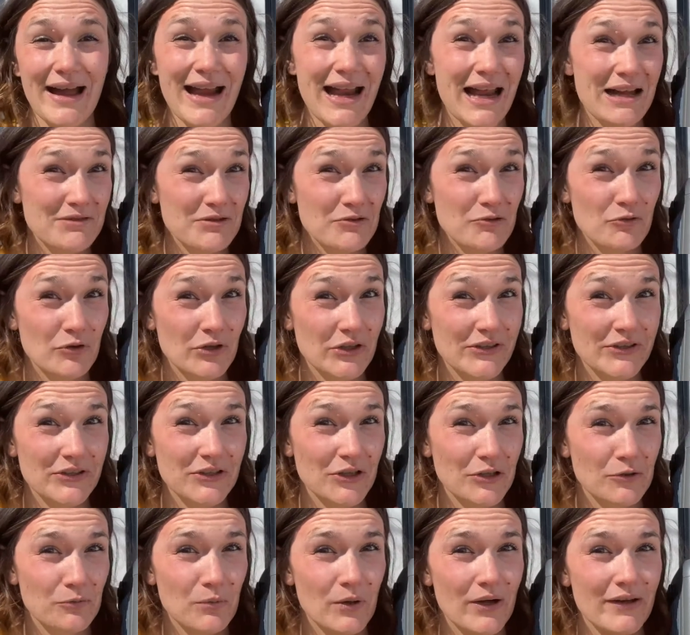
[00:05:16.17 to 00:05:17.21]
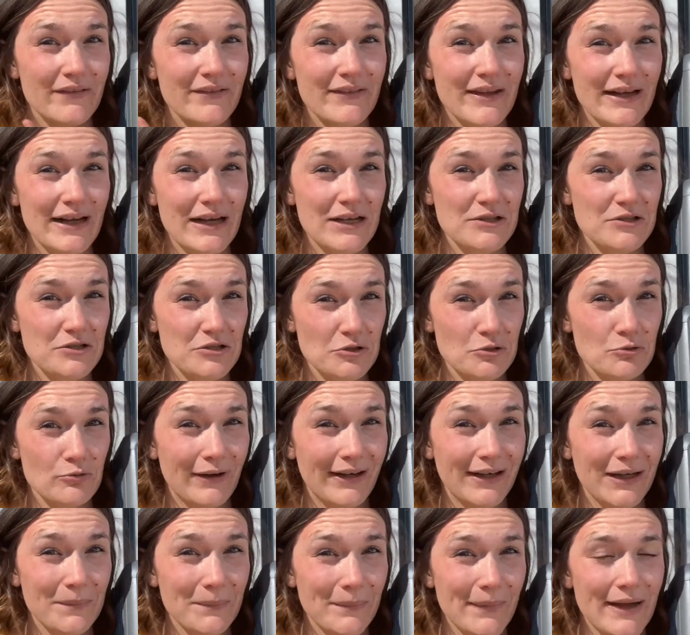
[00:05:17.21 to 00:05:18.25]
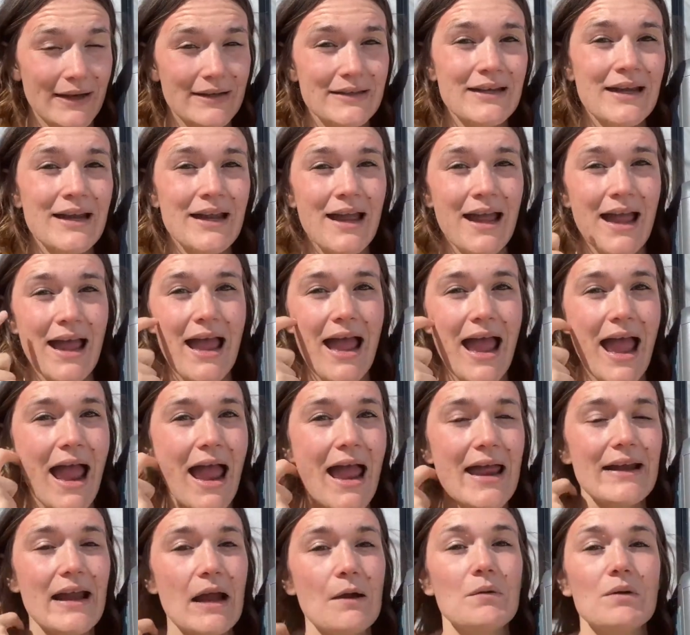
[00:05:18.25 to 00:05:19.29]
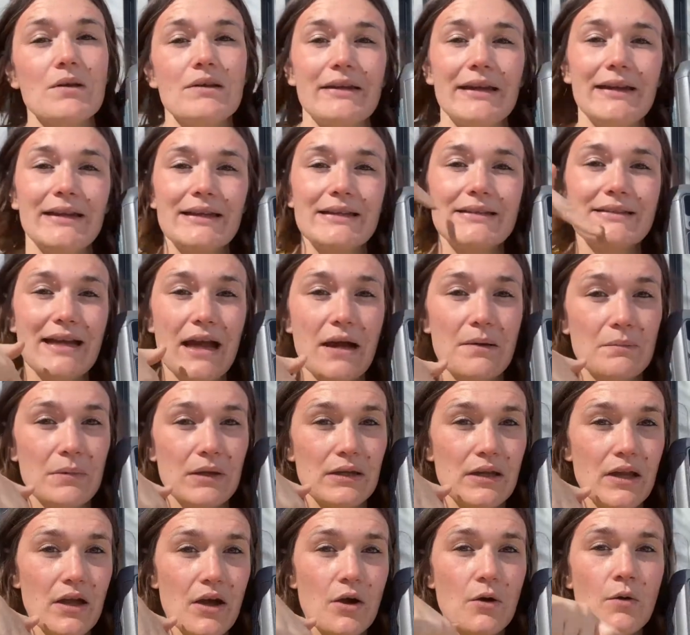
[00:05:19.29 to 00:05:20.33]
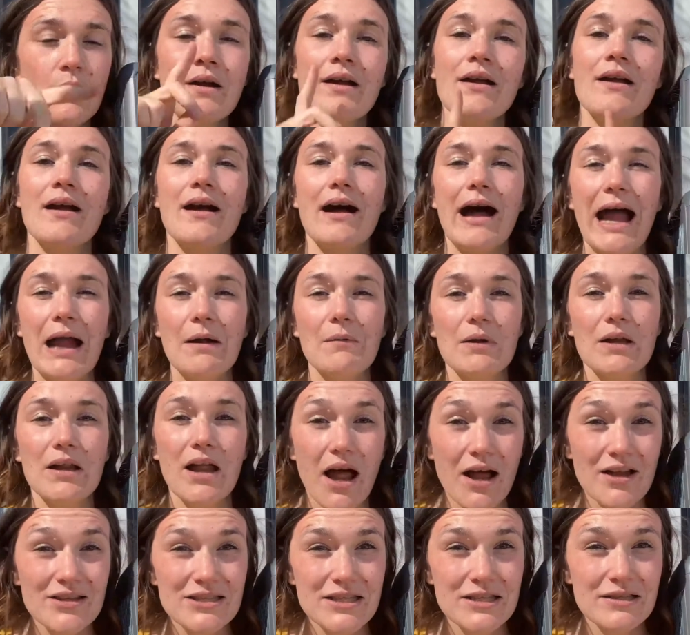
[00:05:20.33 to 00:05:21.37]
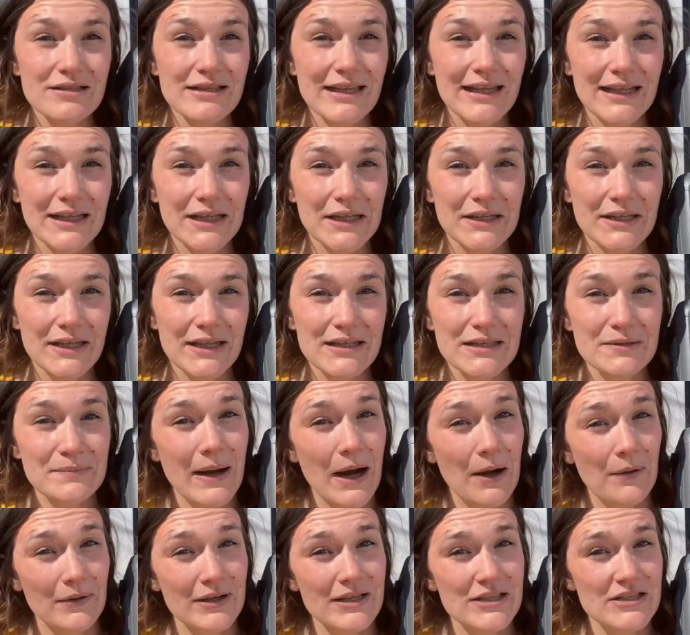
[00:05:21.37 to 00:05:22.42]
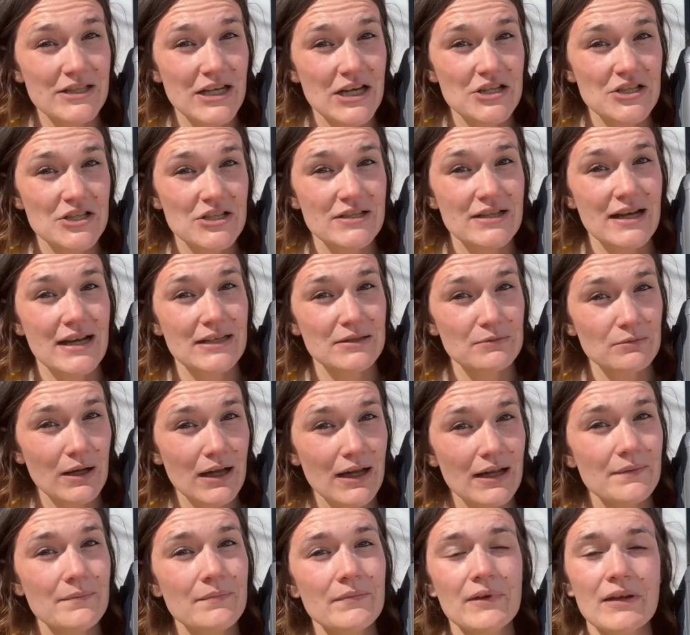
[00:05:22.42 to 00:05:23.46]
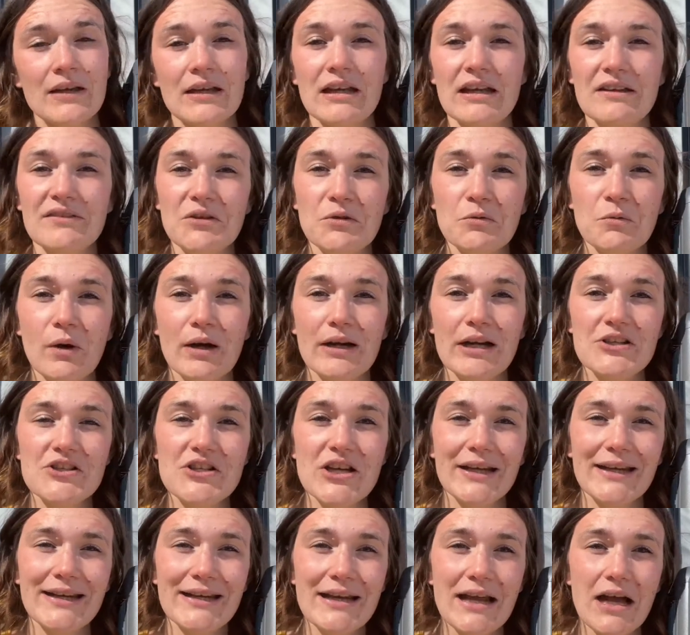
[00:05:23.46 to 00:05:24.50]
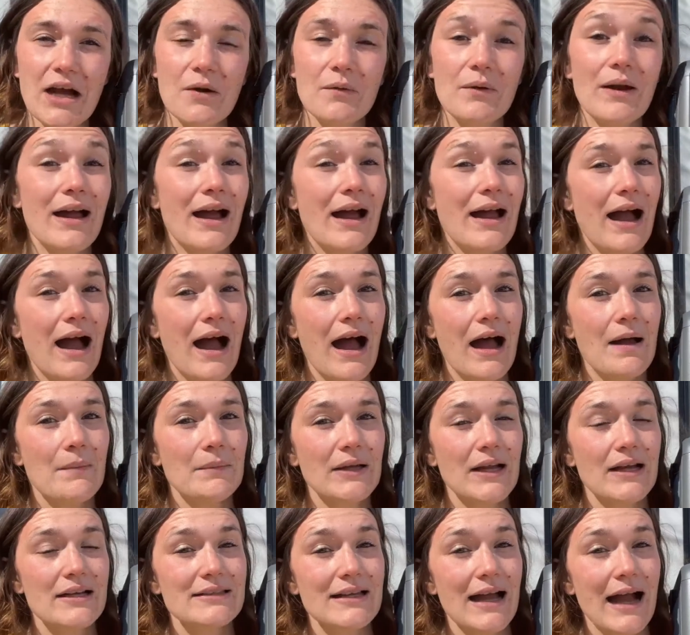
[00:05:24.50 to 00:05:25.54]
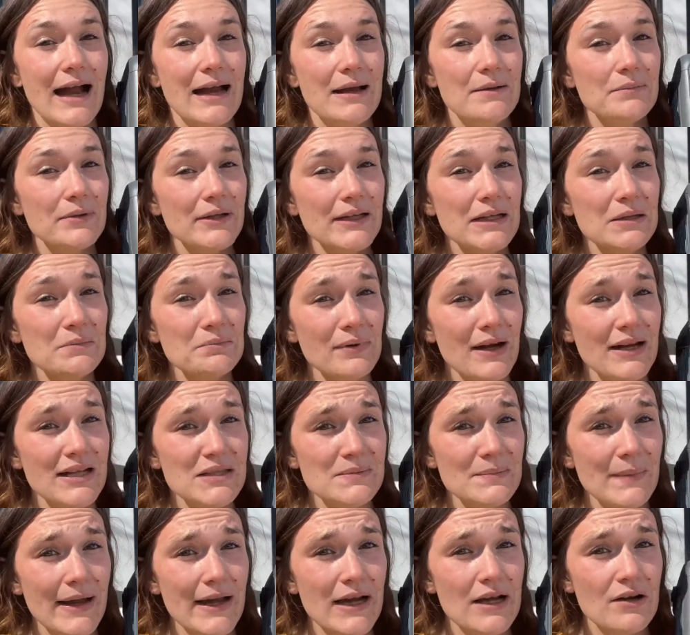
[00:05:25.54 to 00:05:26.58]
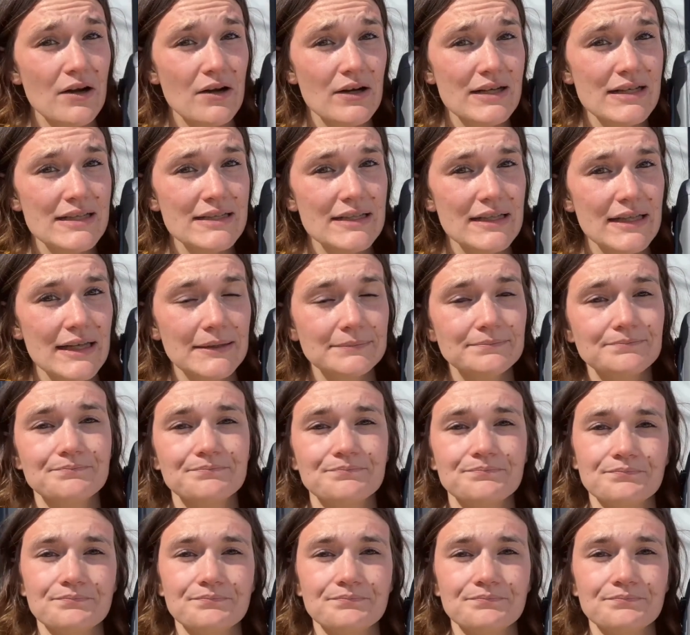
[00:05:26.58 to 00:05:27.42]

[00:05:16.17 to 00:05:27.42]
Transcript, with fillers: I have a really good one that I do recommend, and I will link it down below. I will also link this power station as well if you want to check it out, because I am pretty impressed by it, honestly.